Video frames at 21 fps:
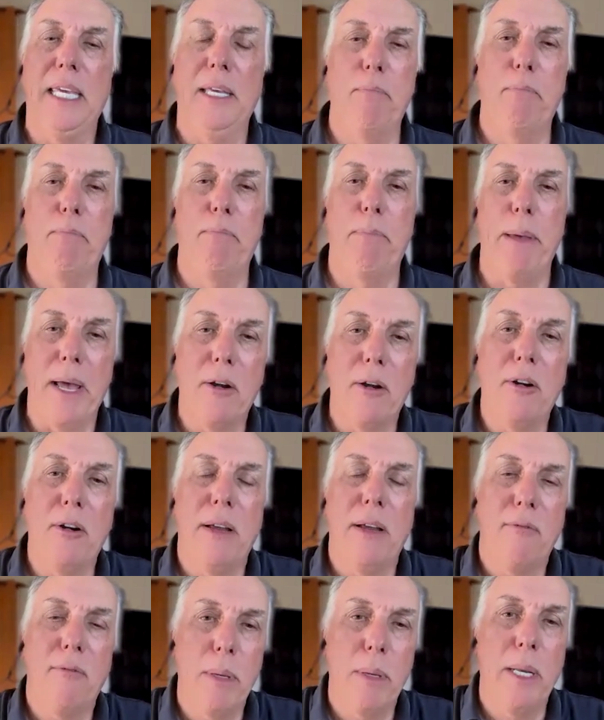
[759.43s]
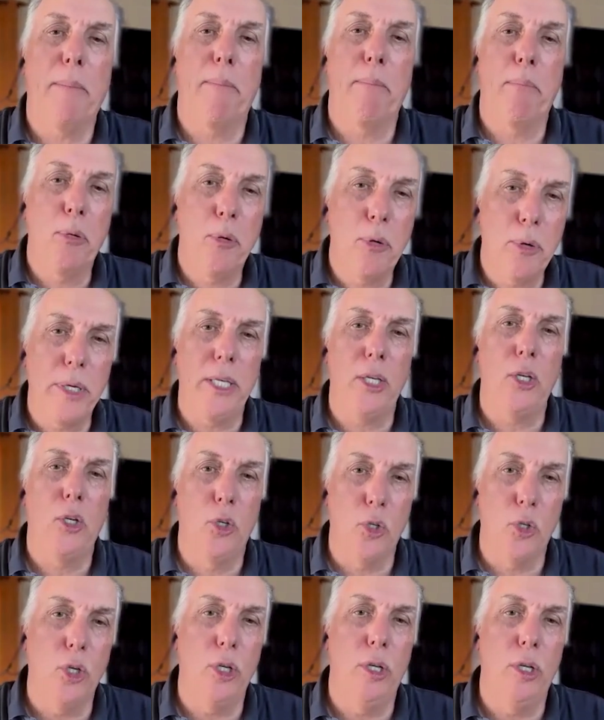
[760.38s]
it better have been a pretty
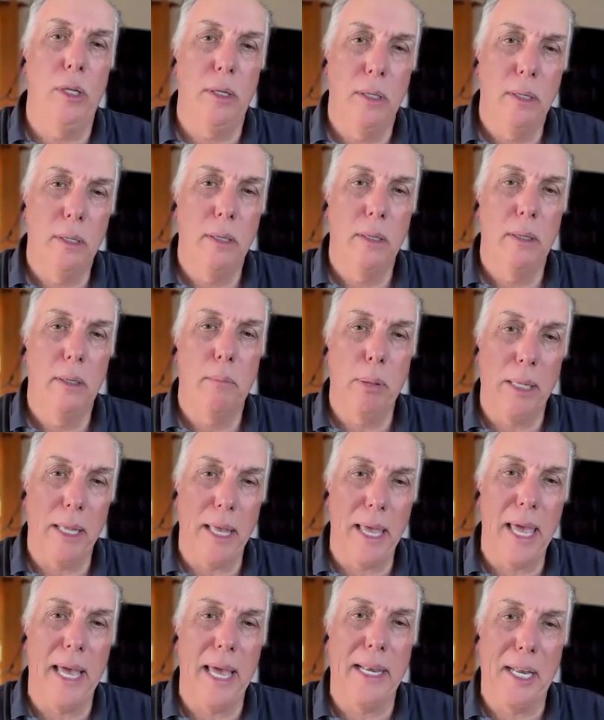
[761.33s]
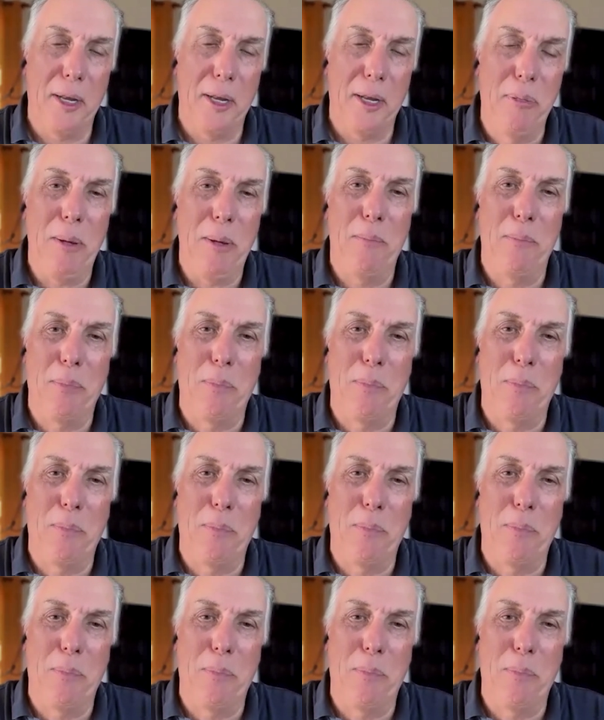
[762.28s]
good plan.